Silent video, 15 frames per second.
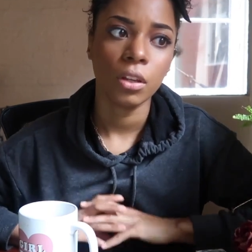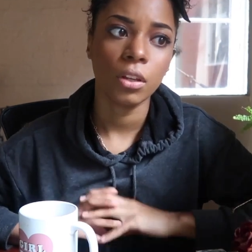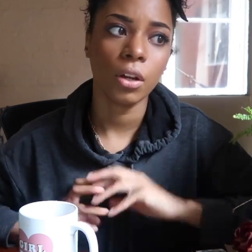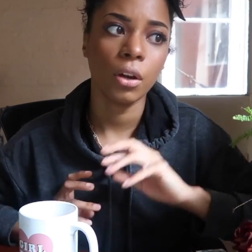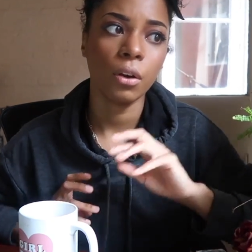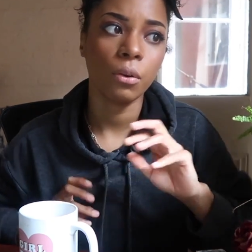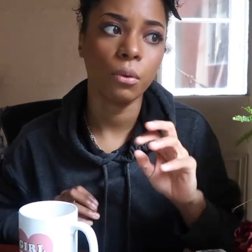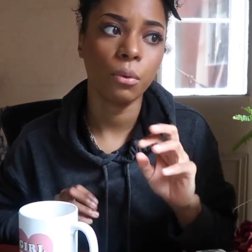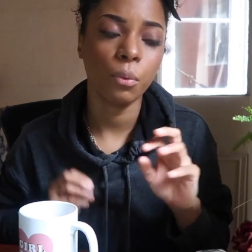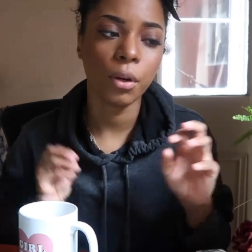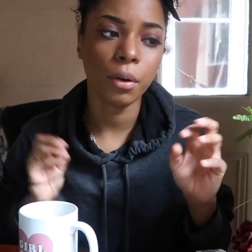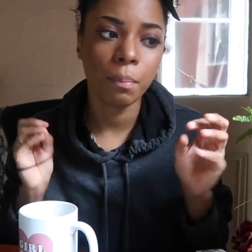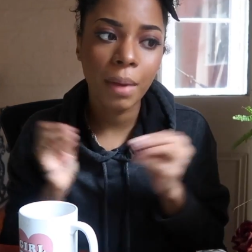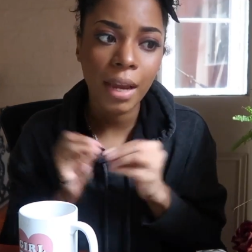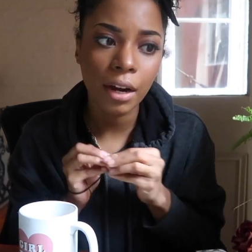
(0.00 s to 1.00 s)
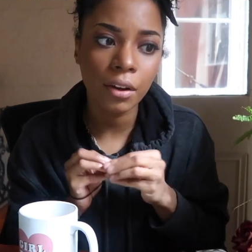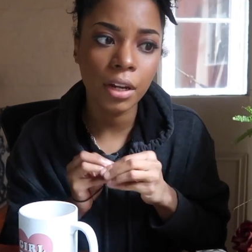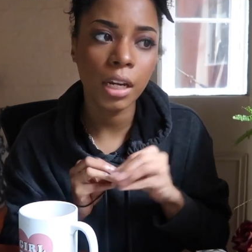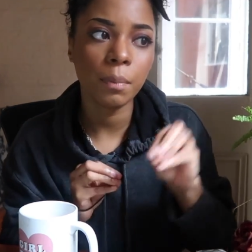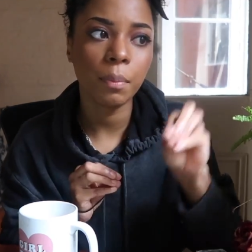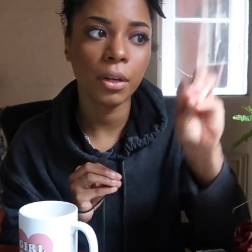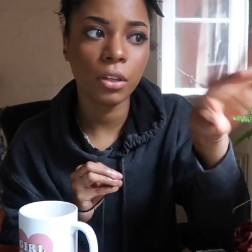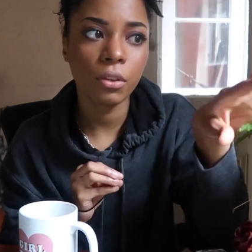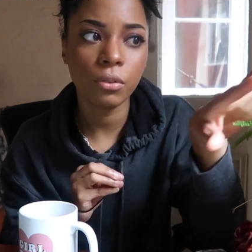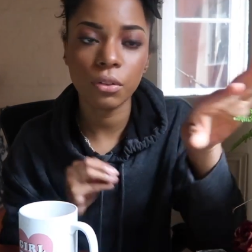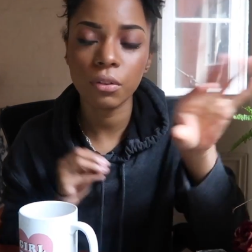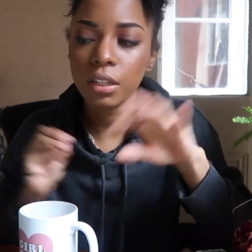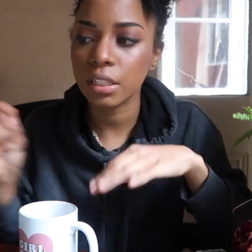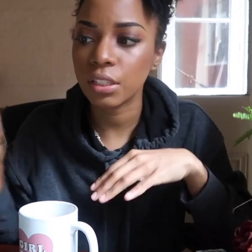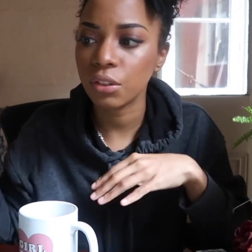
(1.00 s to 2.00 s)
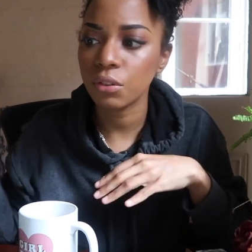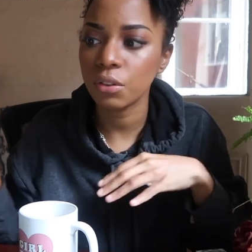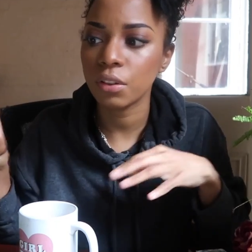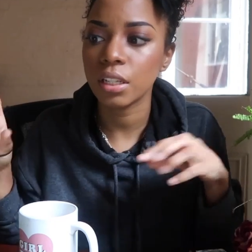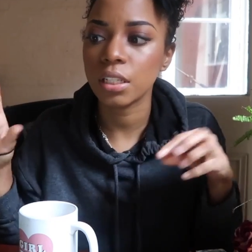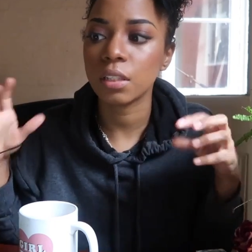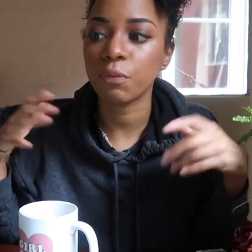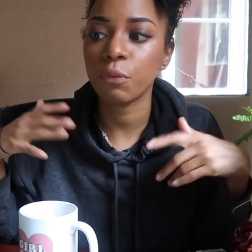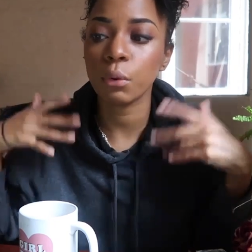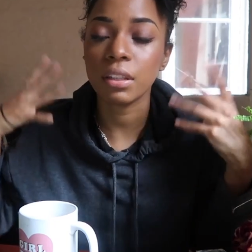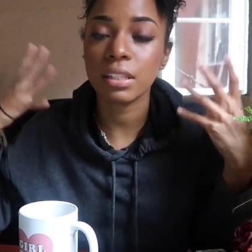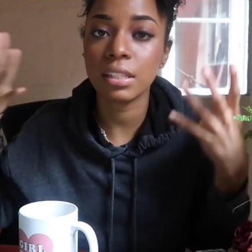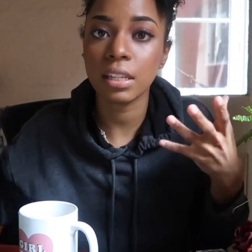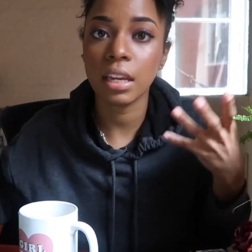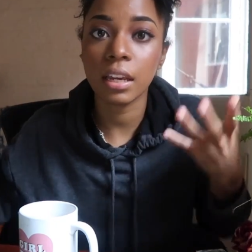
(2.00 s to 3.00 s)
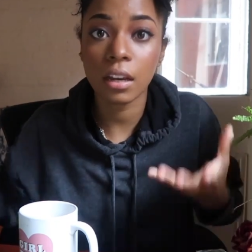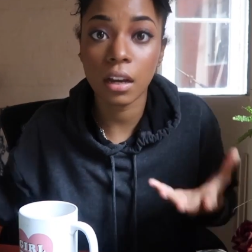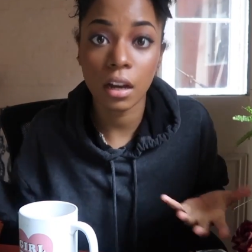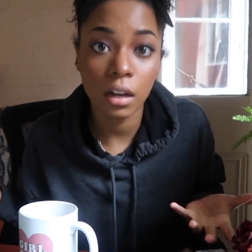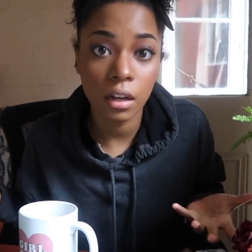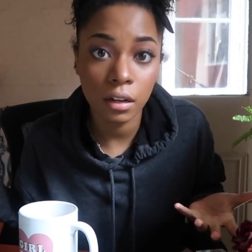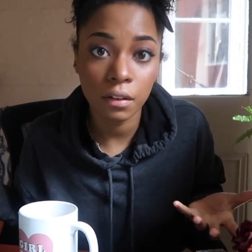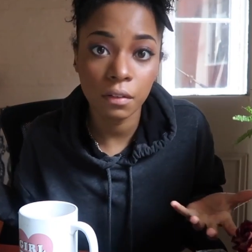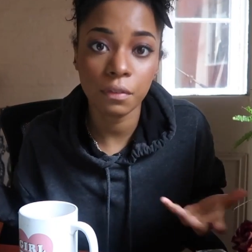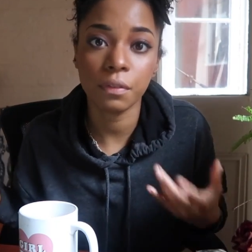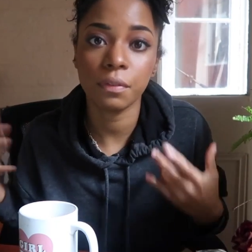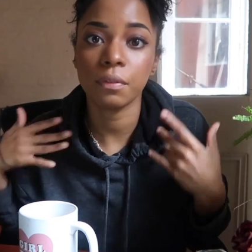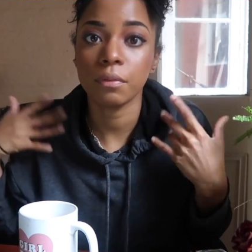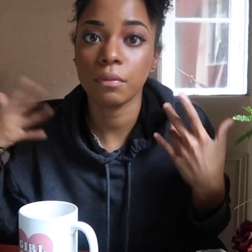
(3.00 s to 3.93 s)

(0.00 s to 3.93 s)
you know, we're married, but you do this, you do this for the sake of,